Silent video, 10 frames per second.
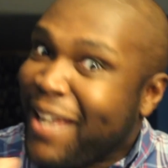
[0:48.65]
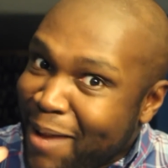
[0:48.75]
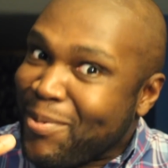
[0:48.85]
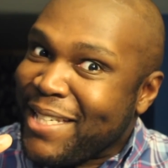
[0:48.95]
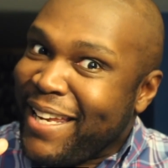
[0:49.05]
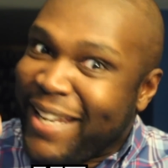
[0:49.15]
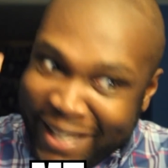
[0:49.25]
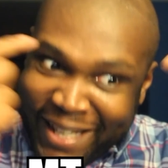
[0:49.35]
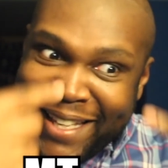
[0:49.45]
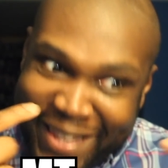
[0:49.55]

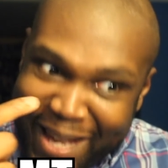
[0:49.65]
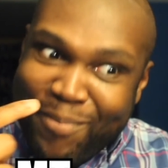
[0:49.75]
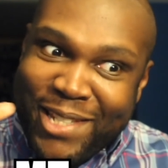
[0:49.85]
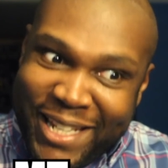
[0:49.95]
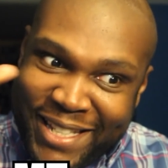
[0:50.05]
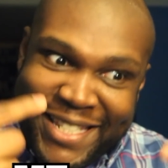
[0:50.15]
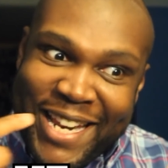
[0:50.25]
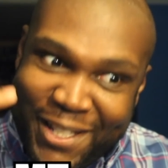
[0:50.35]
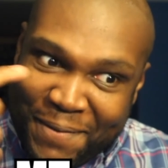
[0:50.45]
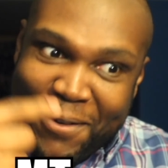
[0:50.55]
MT. The MT
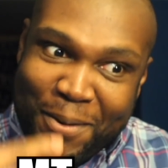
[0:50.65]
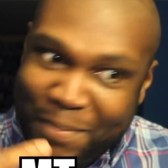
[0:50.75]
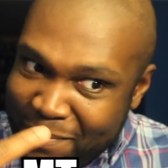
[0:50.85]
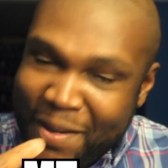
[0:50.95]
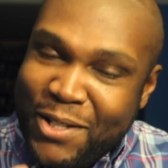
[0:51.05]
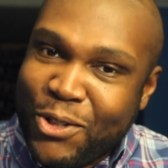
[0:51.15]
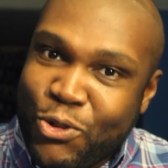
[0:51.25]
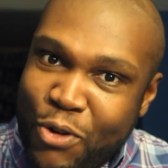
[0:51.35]
stands for mental